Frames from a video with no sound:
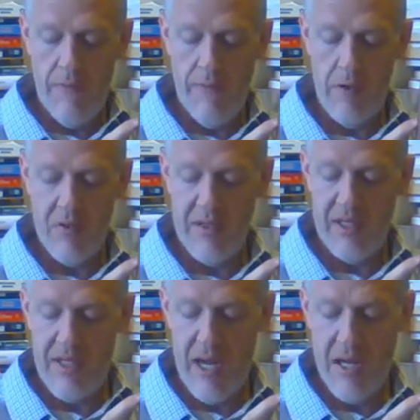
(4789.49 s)
Footnote
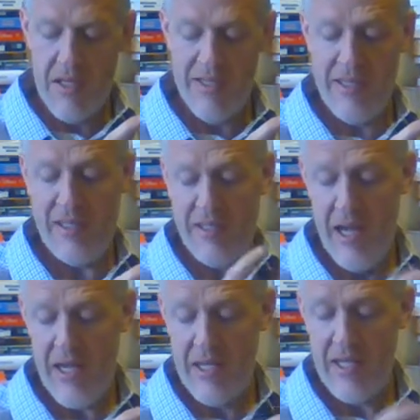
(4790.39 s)
six
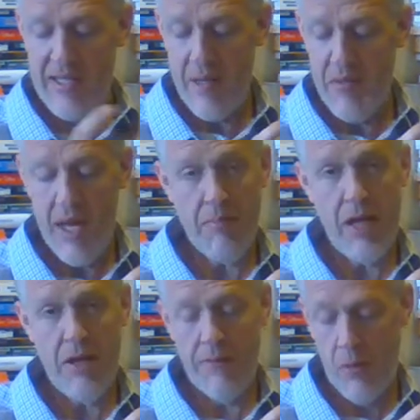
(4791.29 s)
nineteen, same thing,
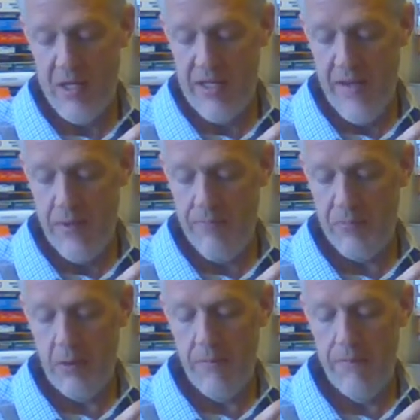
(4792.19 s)
page forty-seven.
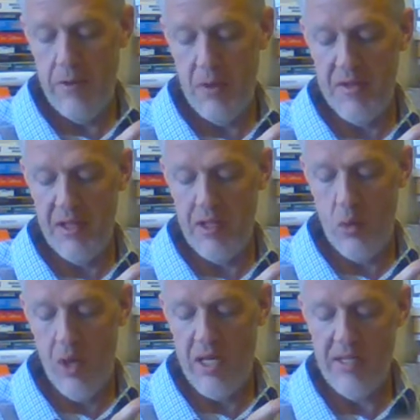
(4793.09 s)
Footnote six
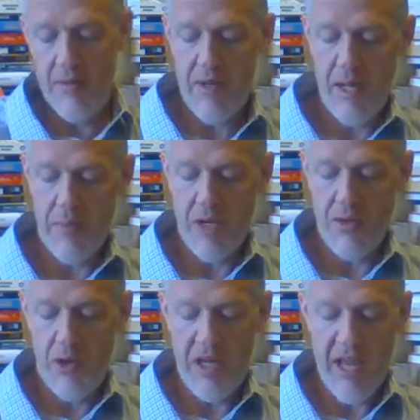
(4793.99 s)
twenty, same thing, page
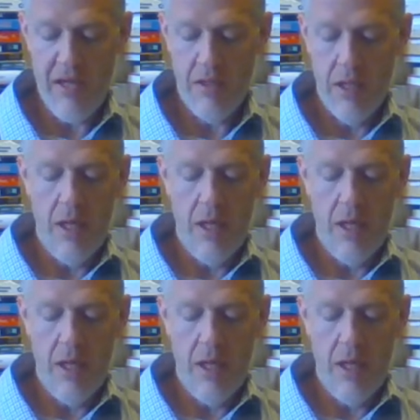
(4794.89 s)
thirty-eight.